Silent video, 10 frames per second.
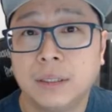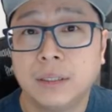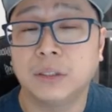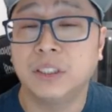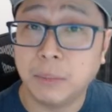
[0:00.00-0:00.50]

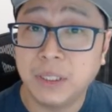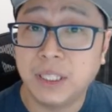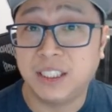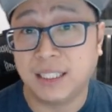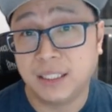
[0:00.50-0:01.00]
So some
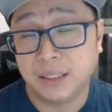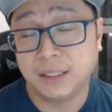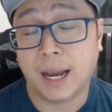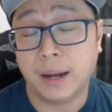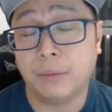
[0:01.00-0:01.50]
suggestions
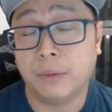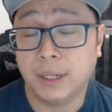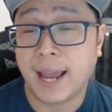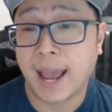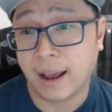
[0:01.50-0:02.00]
I
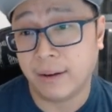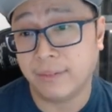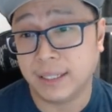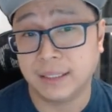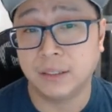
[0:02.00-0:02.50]
would have
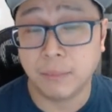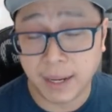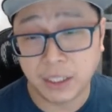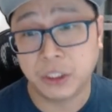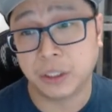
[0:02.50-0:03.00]
is to
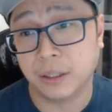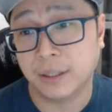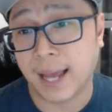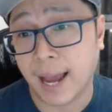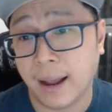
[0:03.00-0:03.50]
make sure
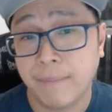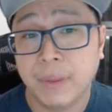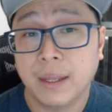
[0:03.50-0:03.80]
that